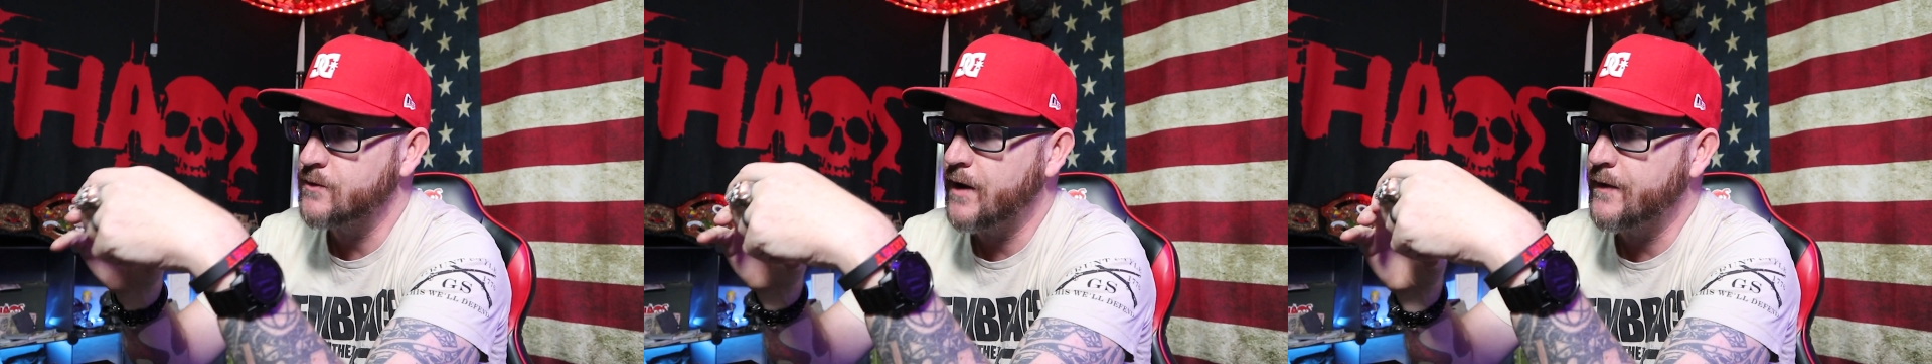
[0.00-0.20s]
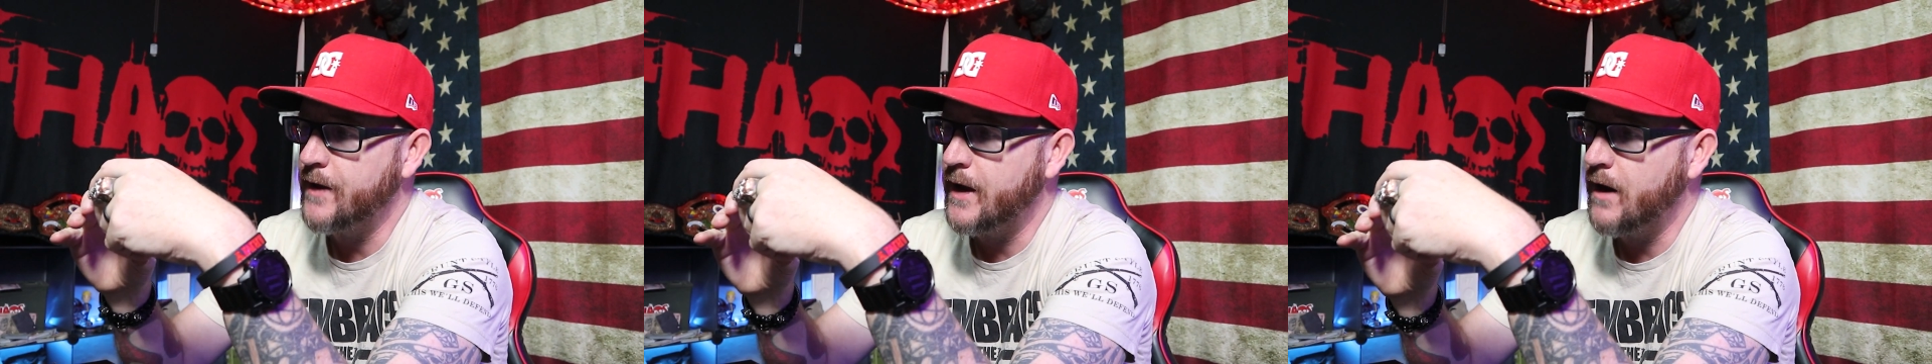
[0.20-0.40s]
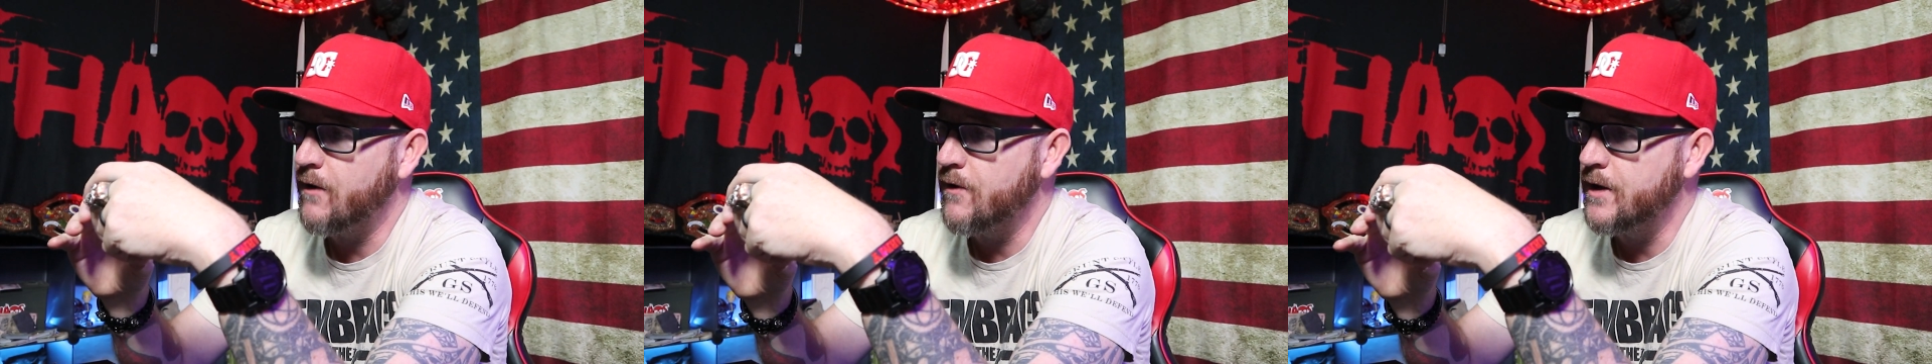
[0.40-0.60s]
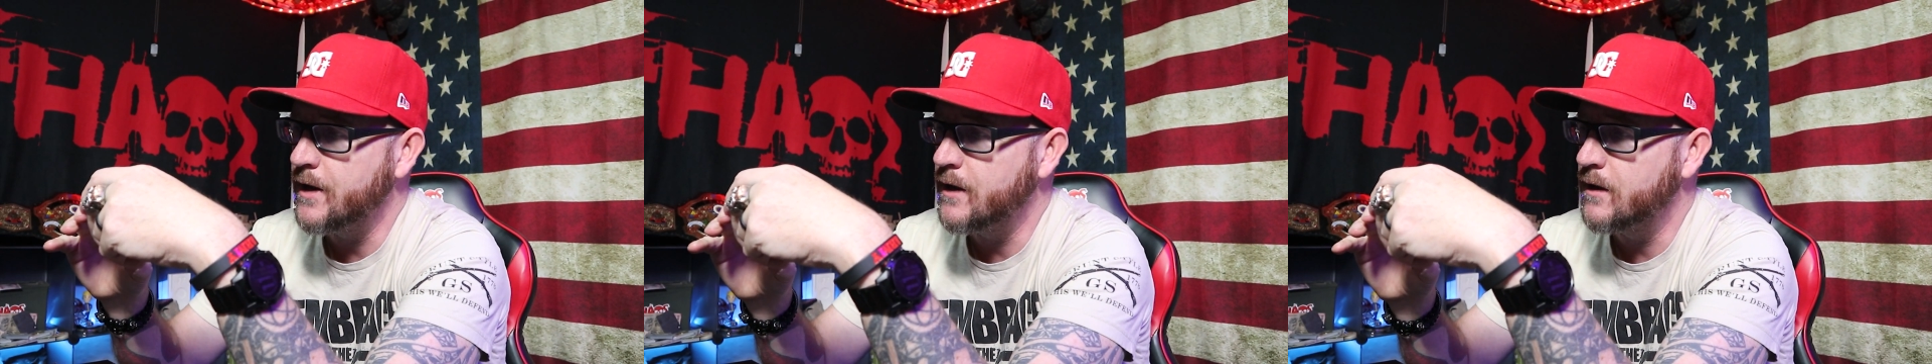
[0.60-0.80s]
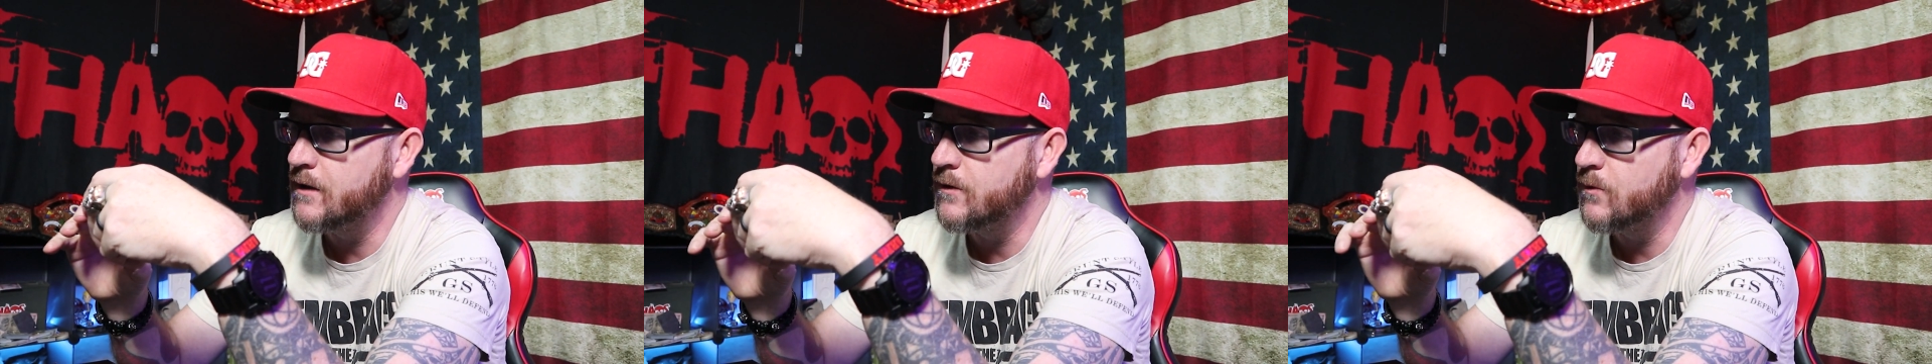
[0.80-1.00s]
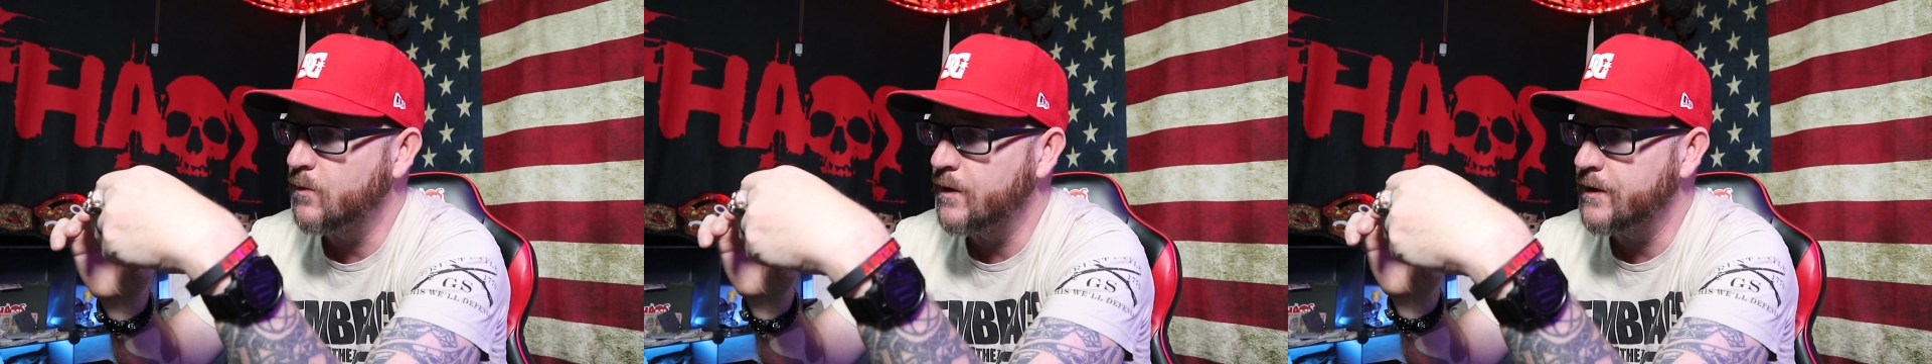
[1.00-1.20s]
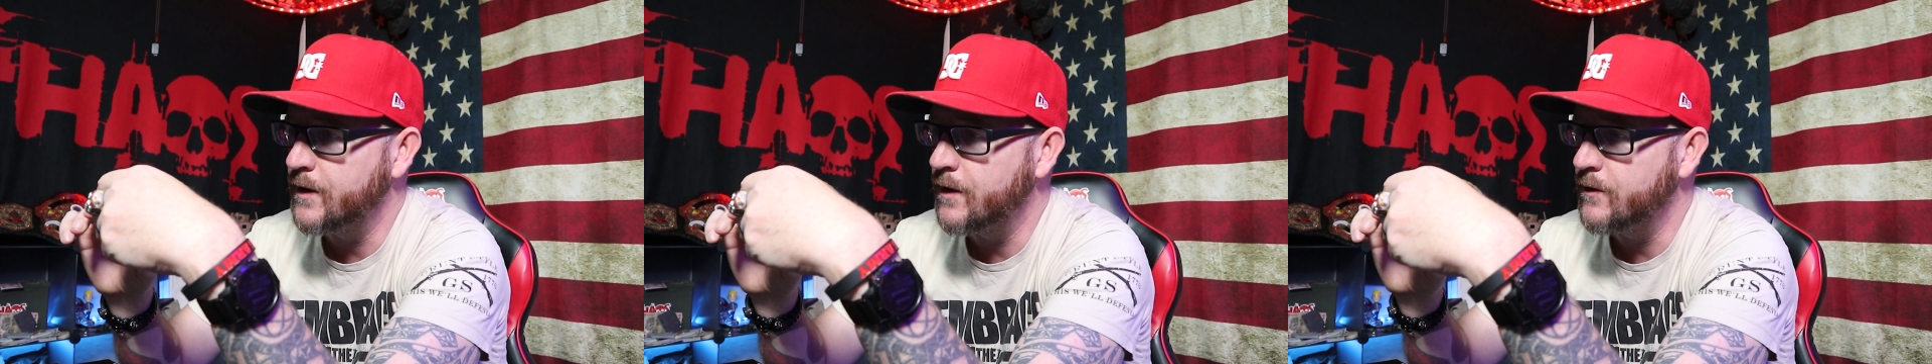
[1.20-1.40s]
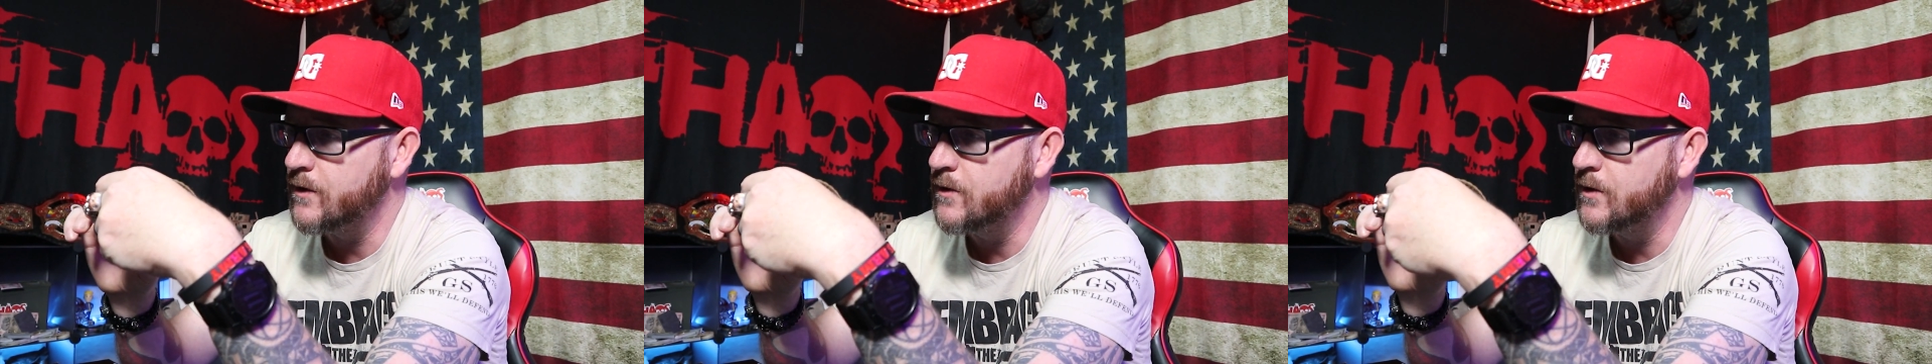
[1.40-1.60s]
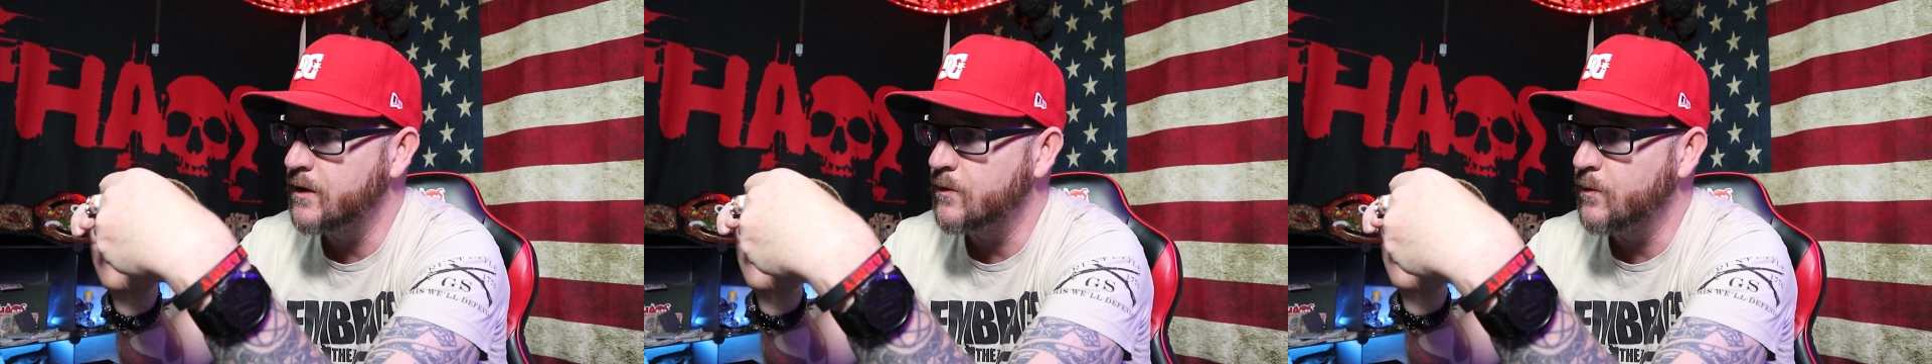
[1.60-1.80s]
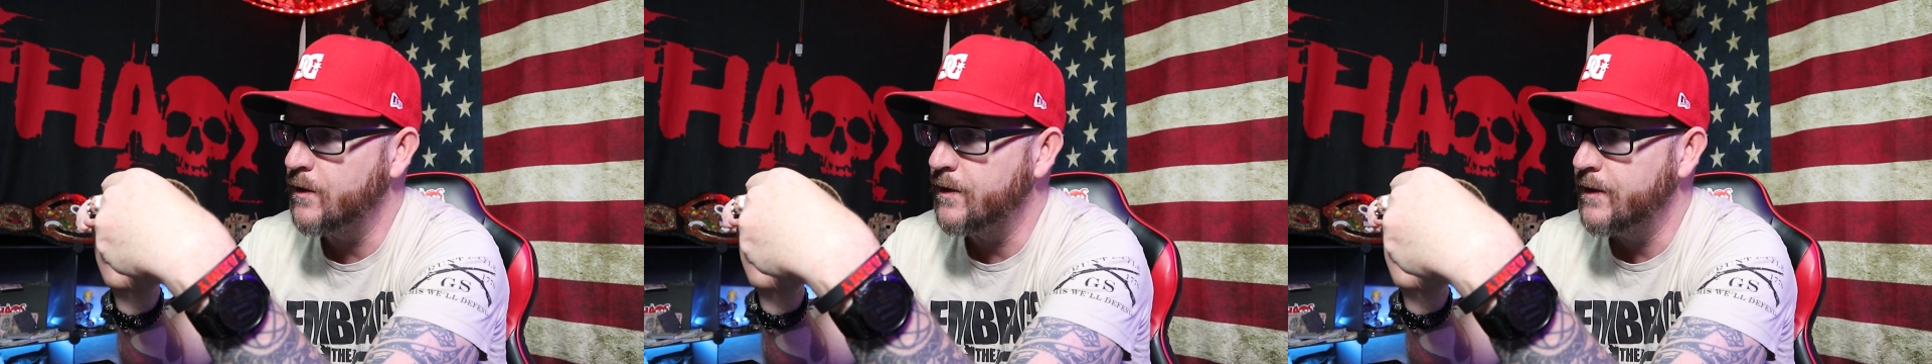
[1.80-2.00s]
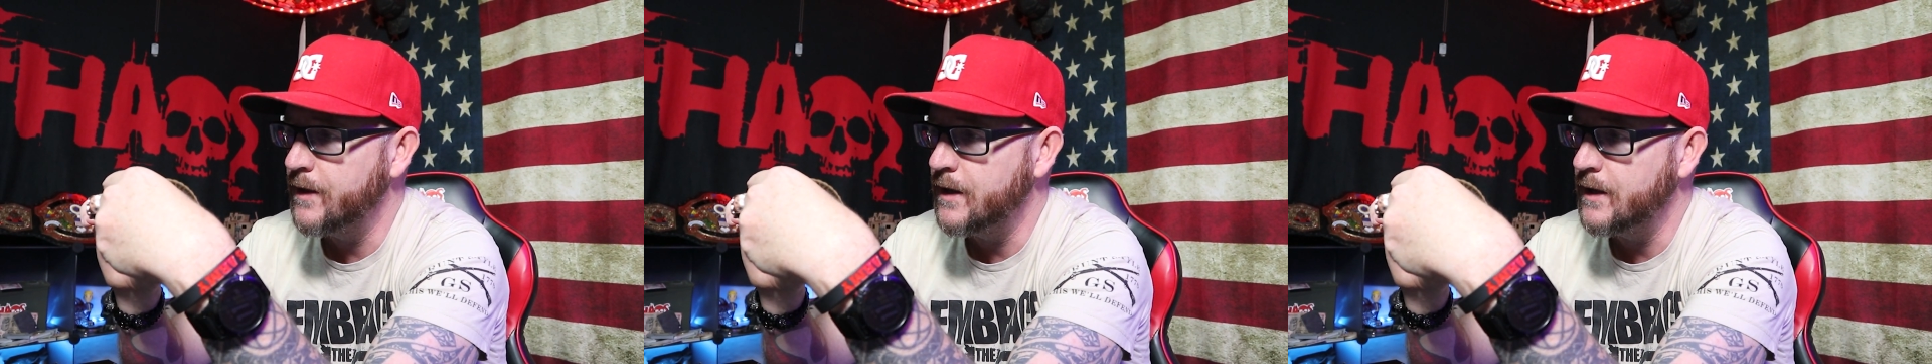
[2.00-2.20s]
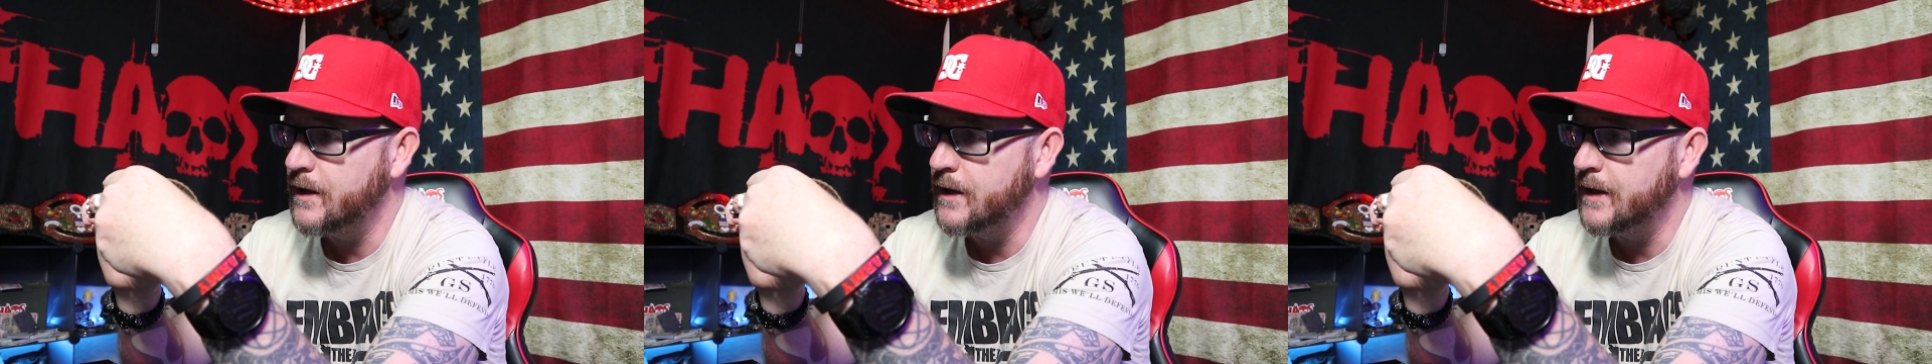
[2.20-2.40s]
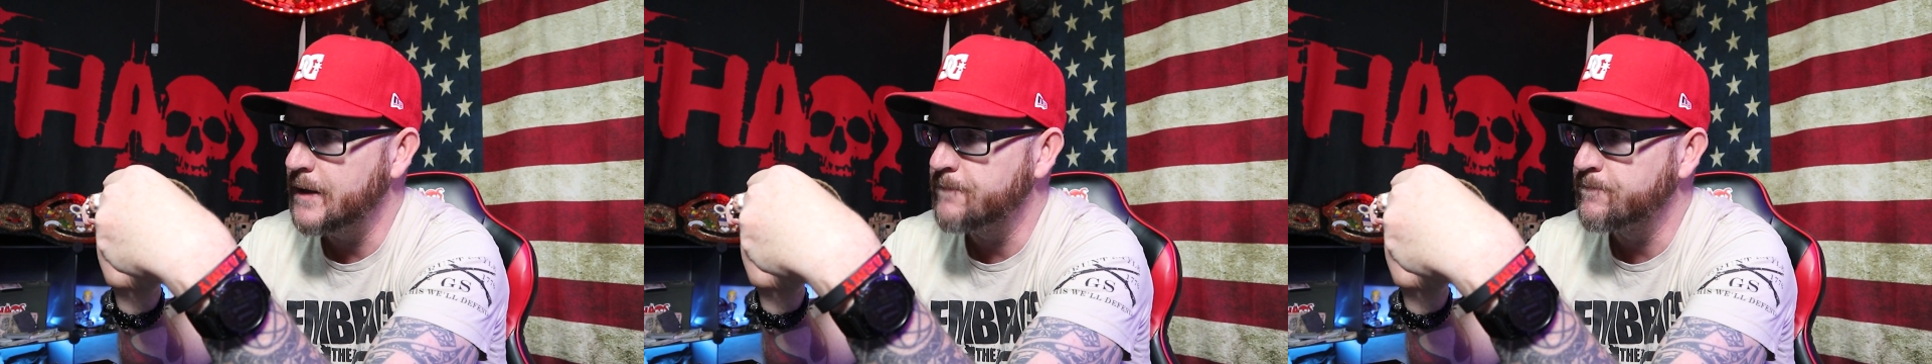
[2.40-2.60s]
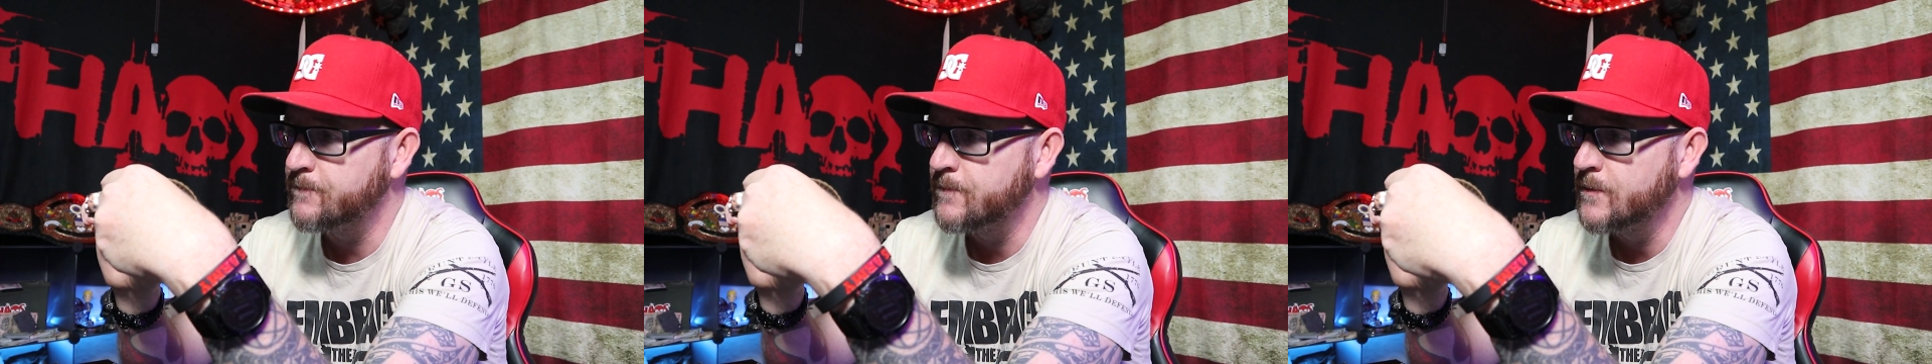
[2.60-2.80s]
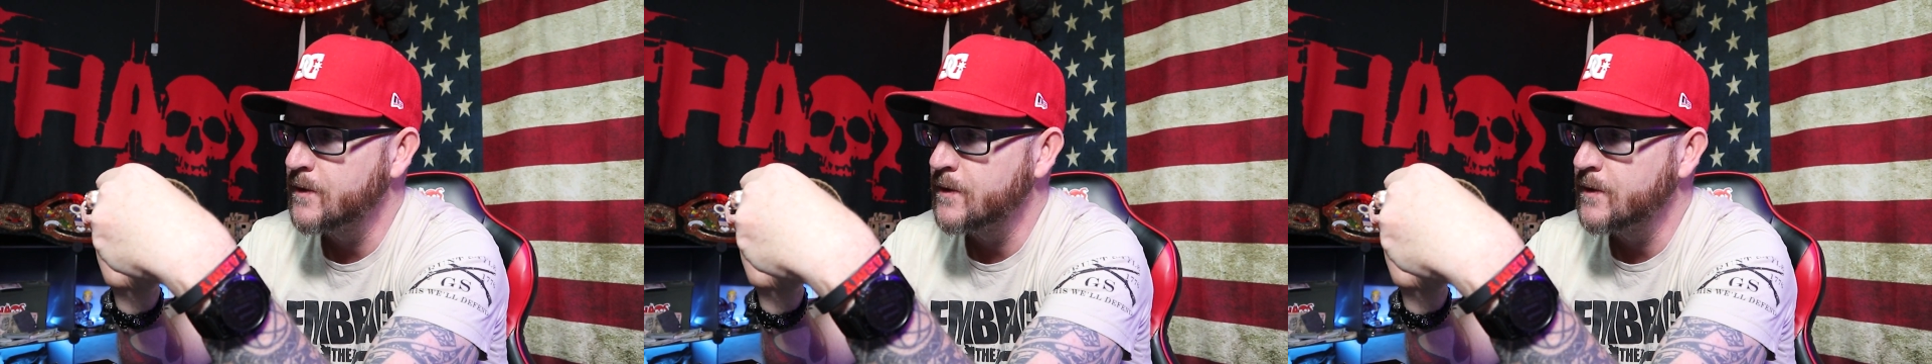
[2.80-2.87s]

around the area with another unit, with the